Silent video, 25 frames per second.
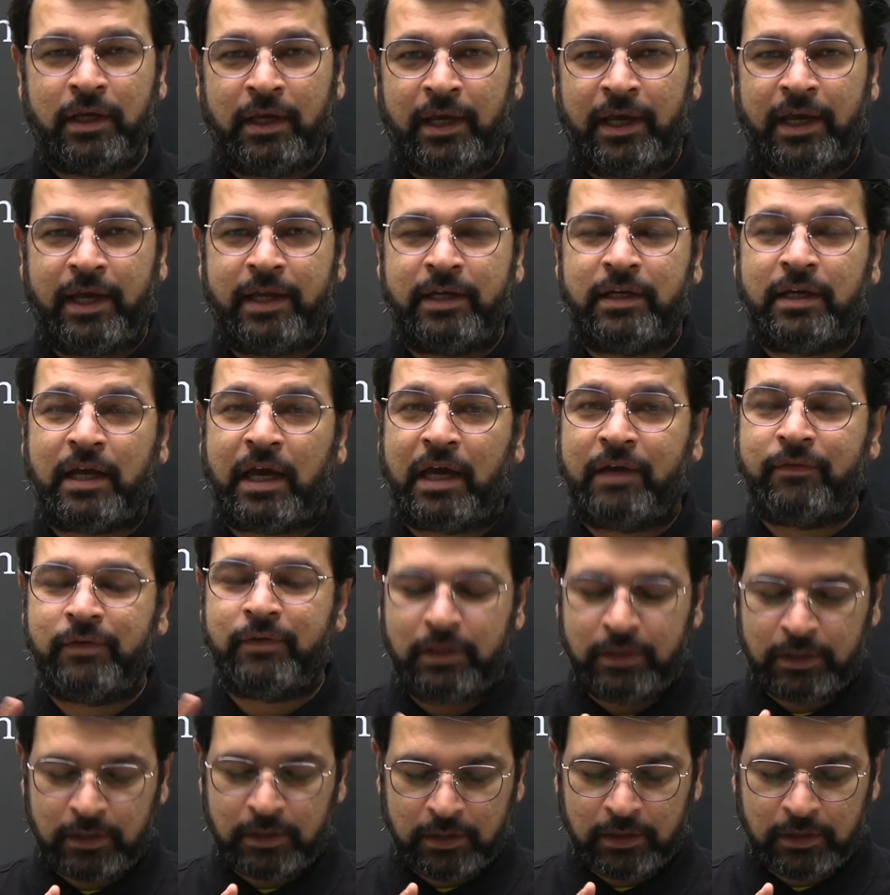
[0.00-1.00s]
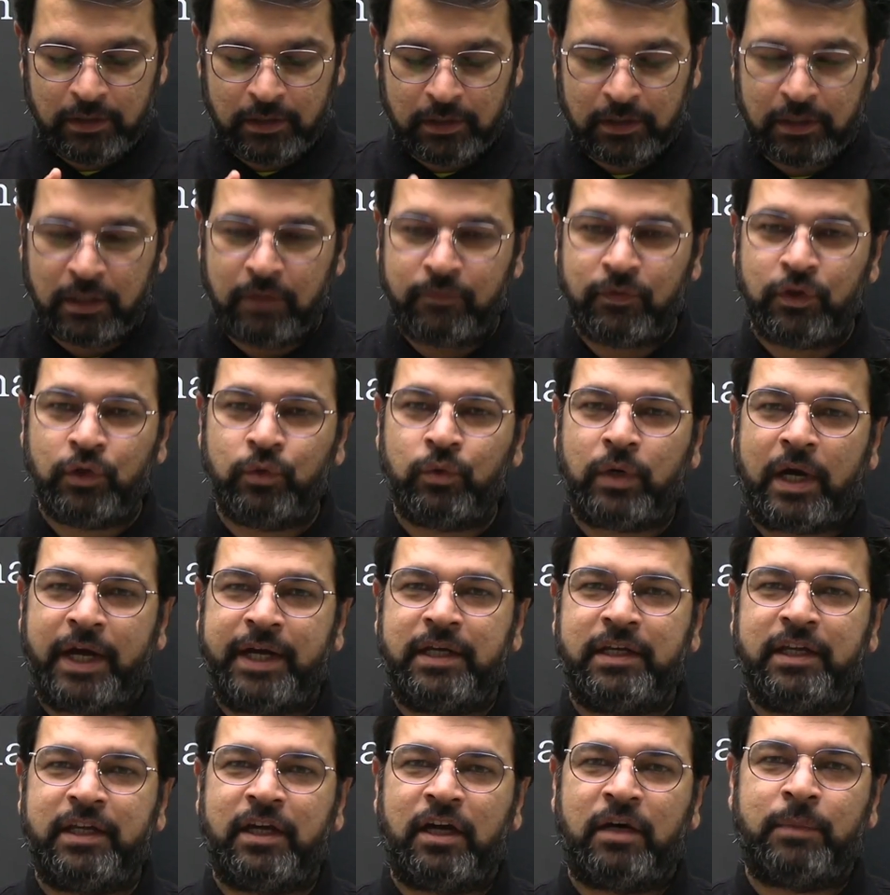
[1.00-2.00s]
And I will uh, give you
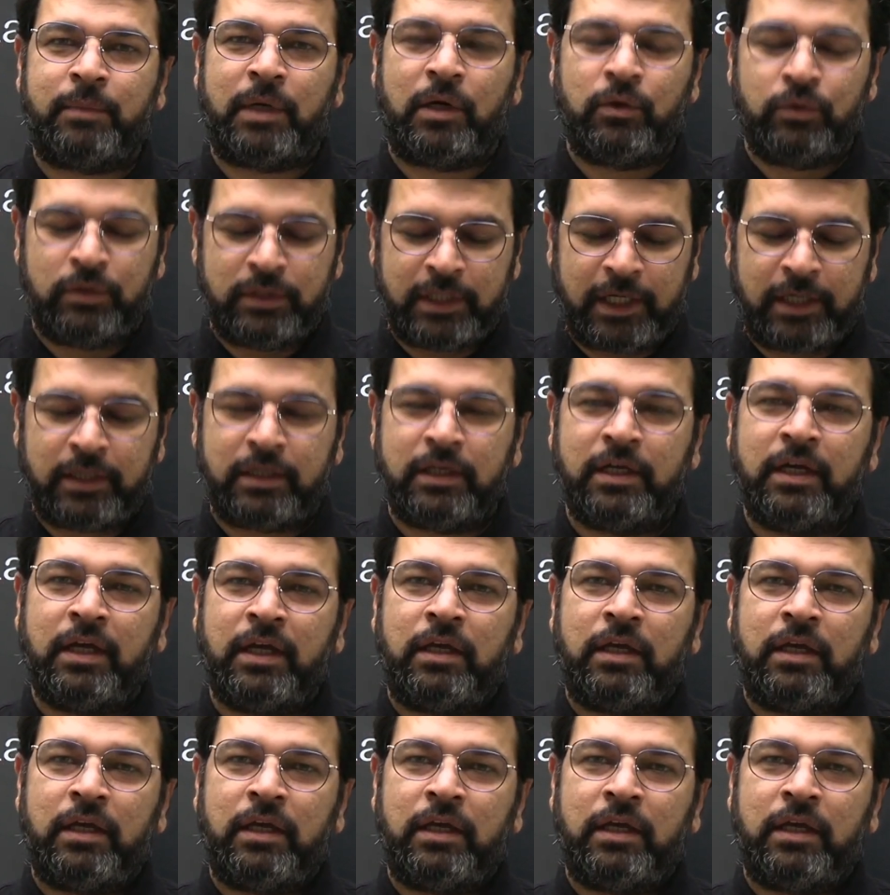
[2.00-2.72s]
idea about that.